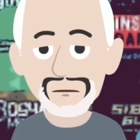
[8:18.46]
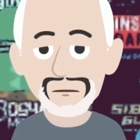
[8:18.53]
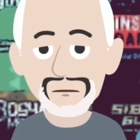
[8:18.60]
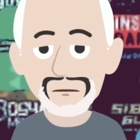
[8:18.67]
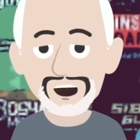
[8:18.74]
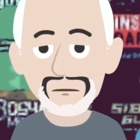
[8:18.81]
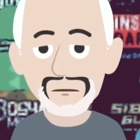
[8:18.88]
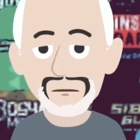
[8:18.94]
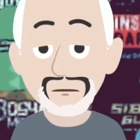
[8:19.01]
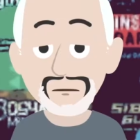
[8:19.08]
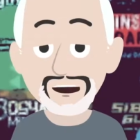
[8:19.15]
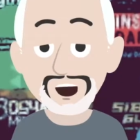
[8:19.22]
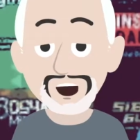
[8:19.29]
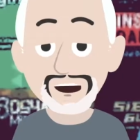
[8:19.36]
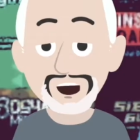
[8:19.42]
Look,
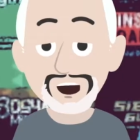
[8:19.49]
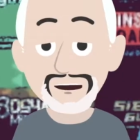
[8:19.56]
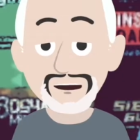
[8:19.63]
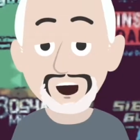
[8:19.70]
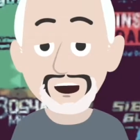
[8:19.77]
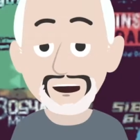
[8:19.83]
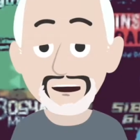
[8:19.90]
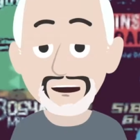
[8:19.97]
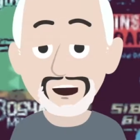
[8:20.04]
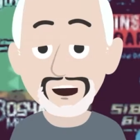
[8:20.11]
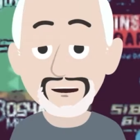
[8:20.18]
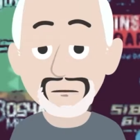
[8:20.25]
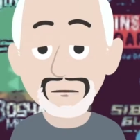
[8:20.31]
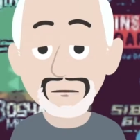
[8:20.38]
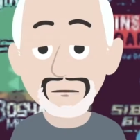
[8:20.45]
vendors usually have
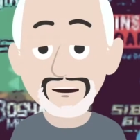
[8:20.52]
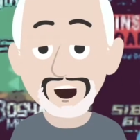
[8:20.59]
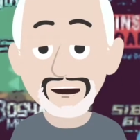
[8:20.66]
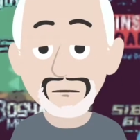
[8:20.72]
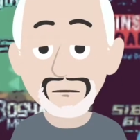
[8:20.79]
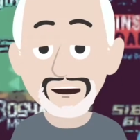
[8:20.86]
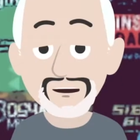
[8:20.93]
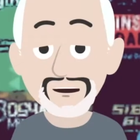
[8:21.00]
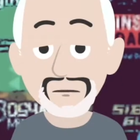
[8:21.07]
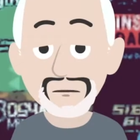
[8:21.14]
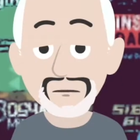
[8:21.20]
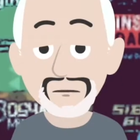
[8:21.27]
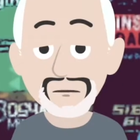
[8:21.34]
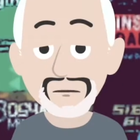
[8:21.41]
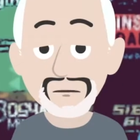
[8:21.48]
ready packages.
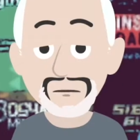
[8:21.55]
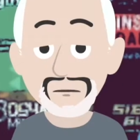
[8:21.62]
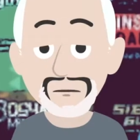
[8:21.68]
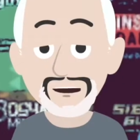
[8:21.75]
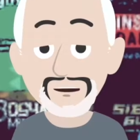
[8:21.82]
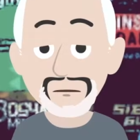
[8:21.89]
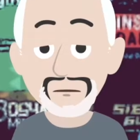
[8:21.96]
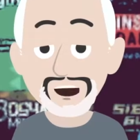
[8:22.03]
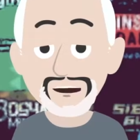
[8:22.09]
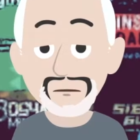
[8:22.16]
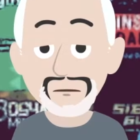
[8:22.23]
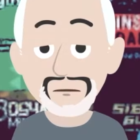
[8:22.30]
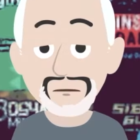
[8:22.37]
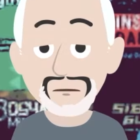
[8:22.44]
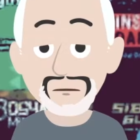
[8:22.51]
It's like,
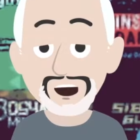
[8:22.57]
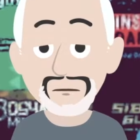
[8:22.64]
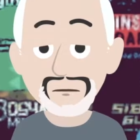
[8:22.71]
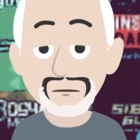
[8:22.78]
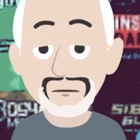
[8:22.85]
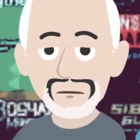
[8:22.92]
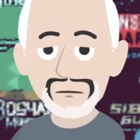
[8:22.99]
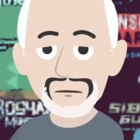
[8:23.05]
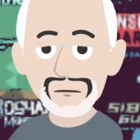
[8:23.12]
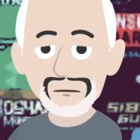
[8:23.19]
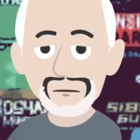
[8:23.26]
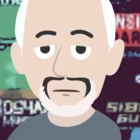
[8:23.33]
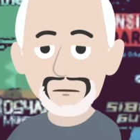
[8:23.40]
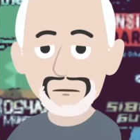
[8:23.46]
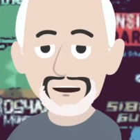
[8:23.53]
look,
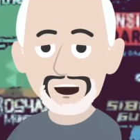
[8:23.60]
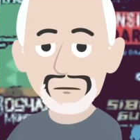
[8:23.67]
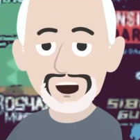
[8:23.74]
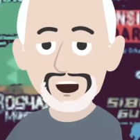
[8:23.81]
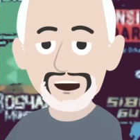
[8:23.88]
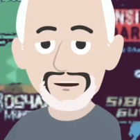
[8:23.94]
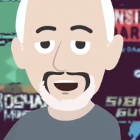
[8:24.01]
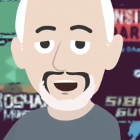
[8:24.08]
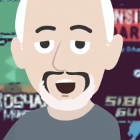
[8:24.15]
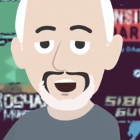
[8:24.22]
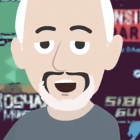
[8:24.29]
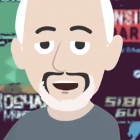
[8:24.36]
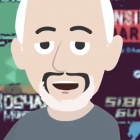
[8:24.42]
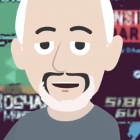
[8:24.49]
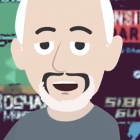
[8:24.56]
this is a water
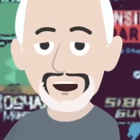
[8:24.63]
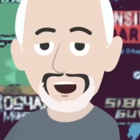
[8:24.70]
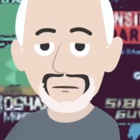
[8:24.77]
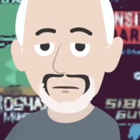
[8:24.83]
bottle